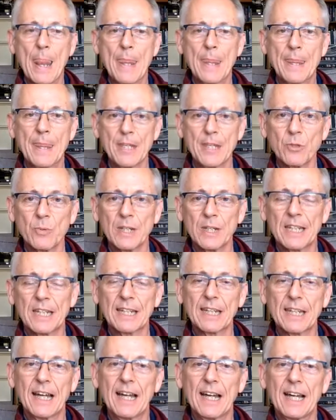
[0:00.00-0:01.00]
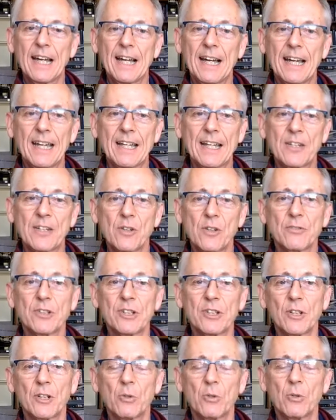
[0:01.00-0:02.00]
This week uh, is
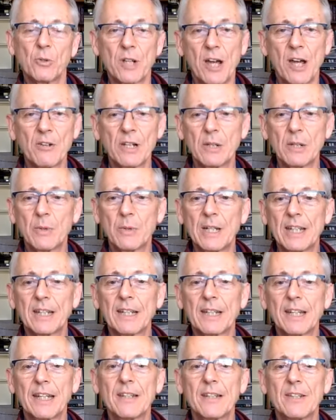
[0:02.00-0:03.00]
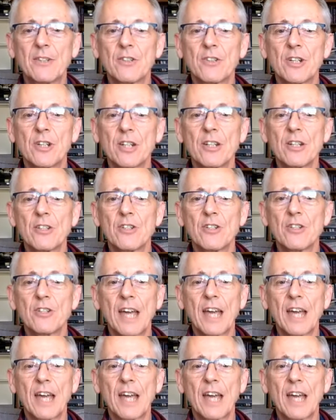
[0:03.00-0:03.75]
often called Holy Week in the church,